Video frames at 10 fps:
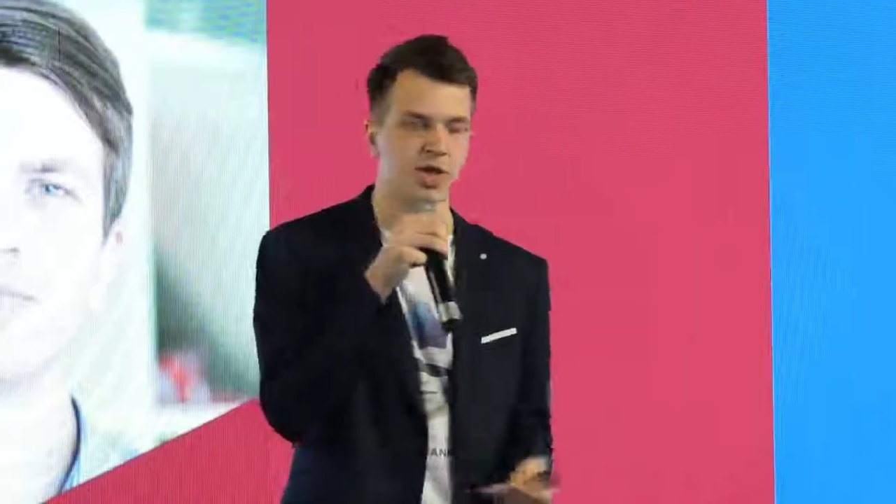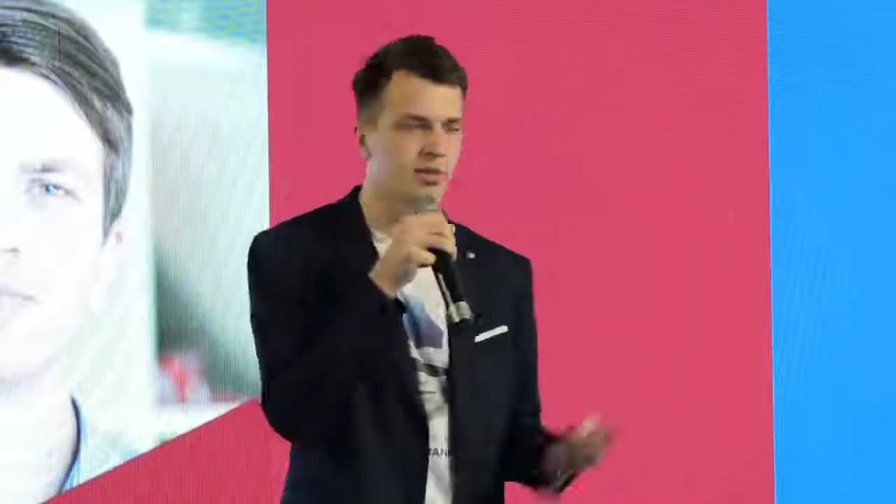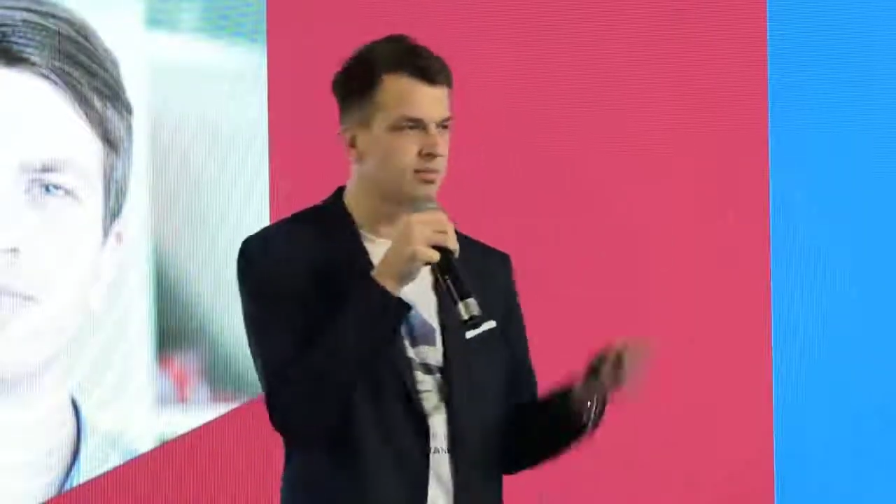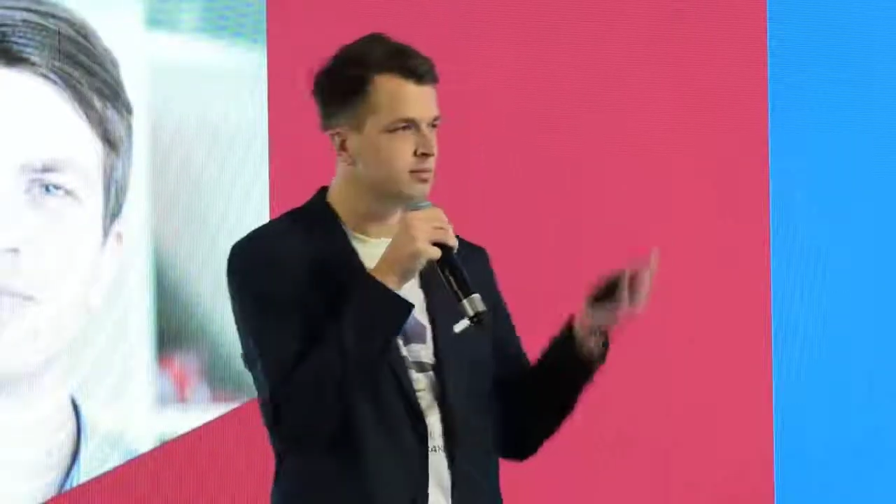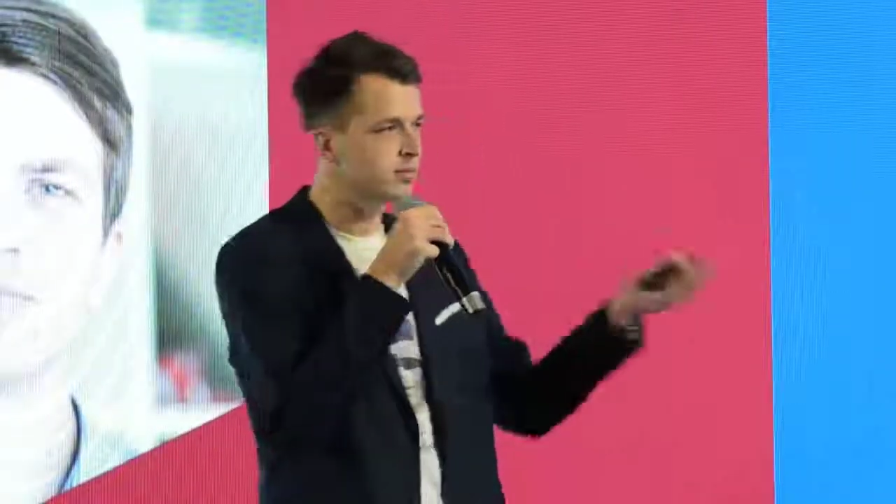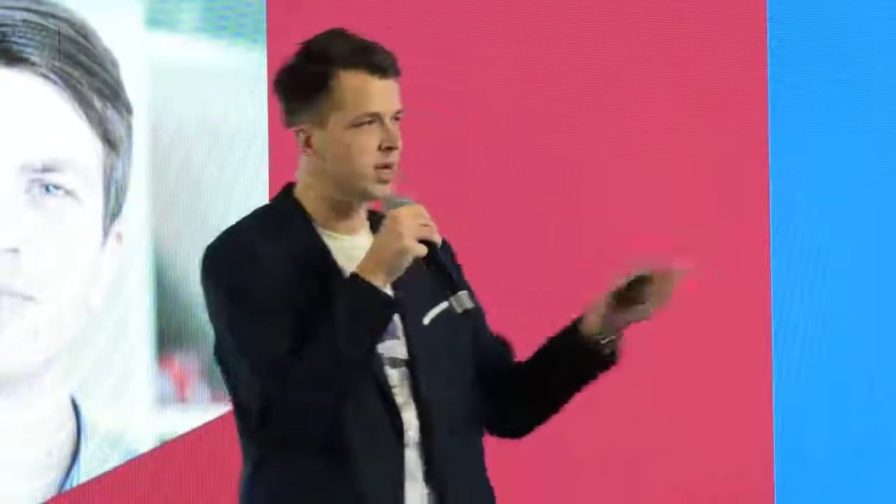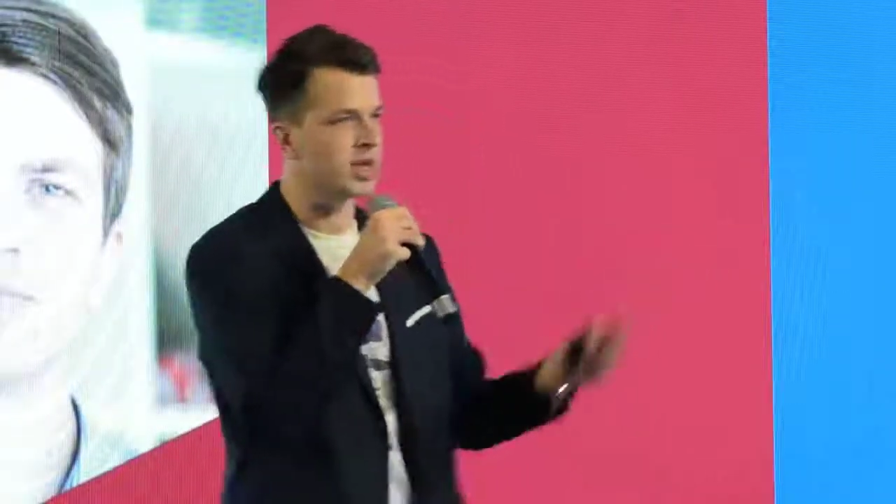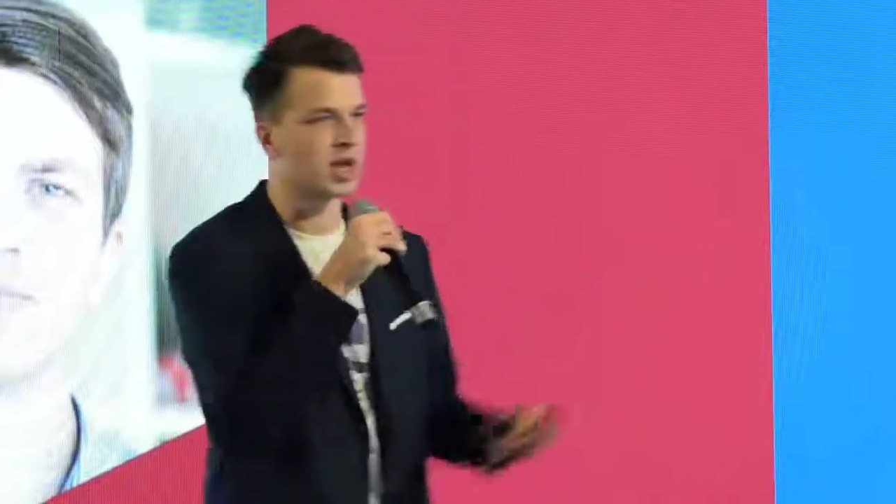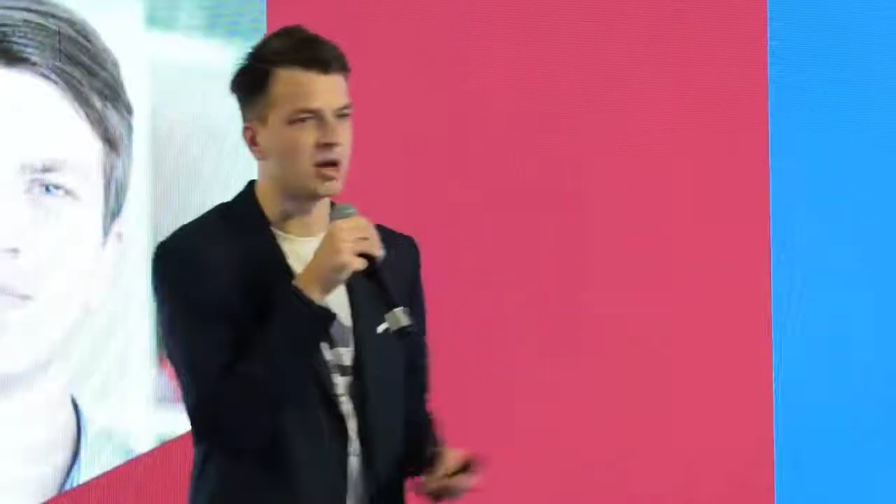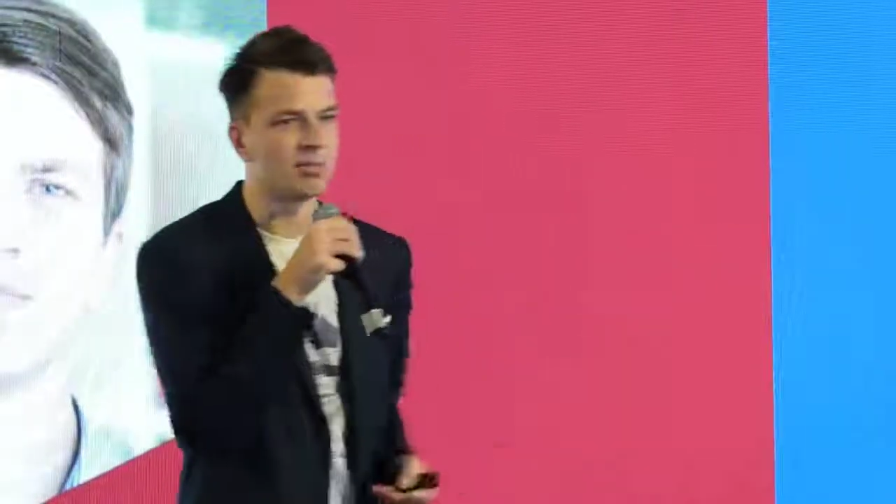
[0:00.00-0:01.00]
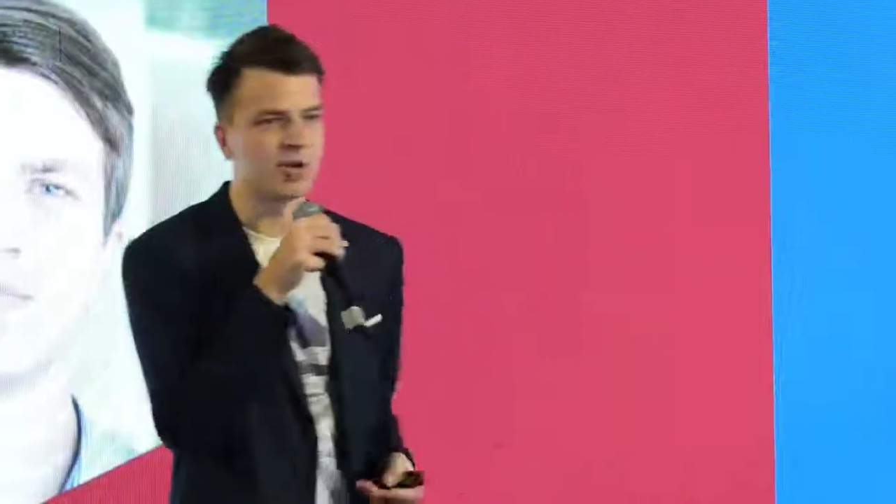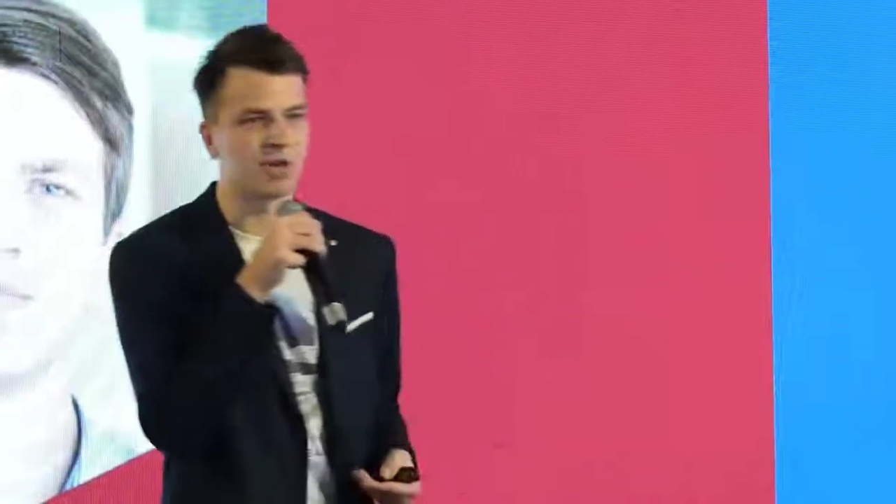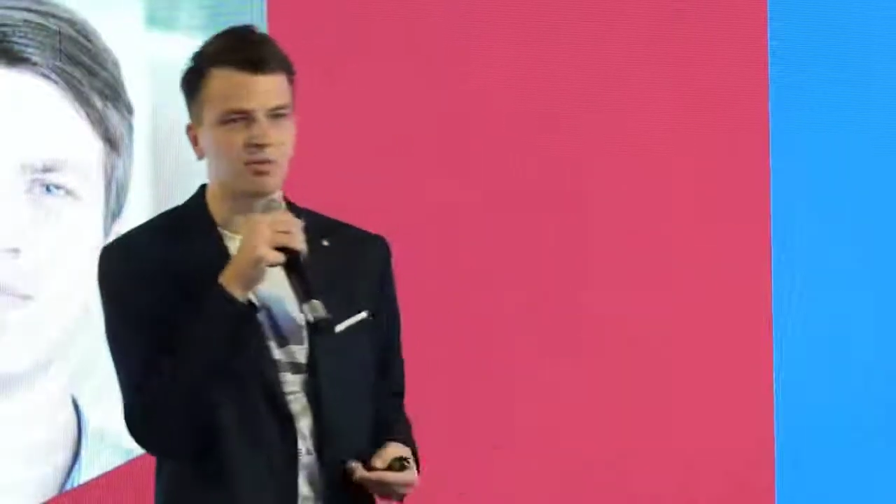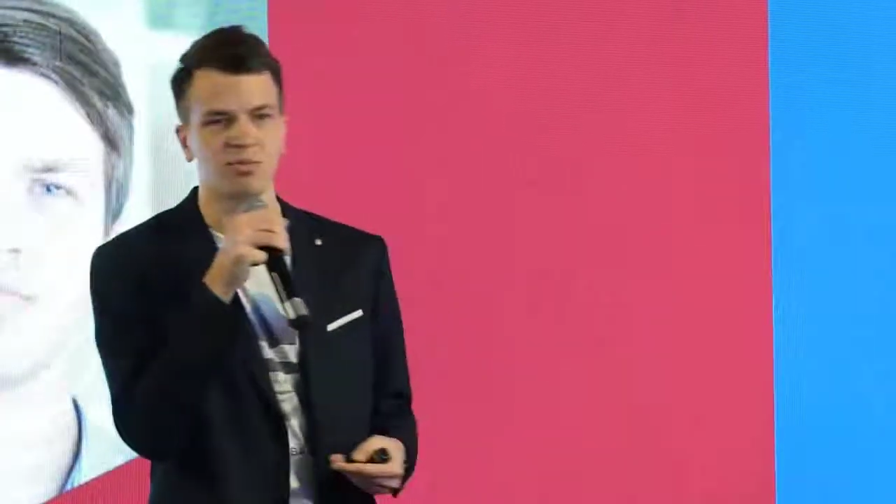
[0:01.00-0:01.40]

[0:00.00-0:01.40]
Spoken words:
a company